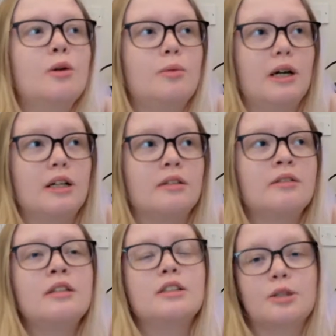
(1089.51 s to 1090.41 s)

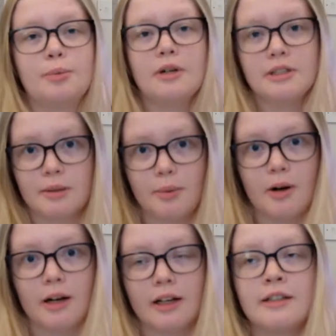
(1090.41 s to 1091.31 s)
Well, surprise
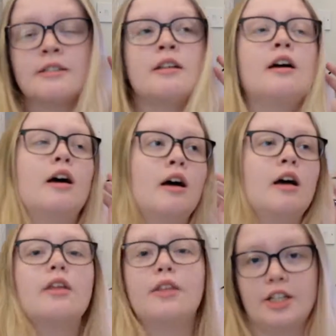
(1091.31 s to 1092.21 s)
surprise,
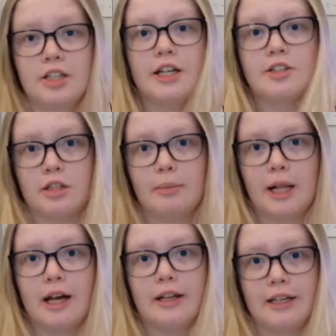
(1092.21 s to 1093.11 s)
they changed the
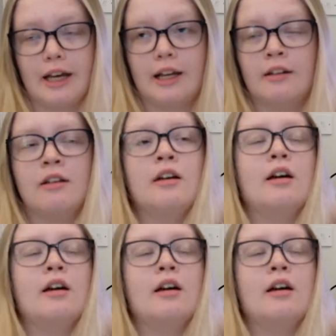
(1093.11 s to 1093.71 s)
plan again.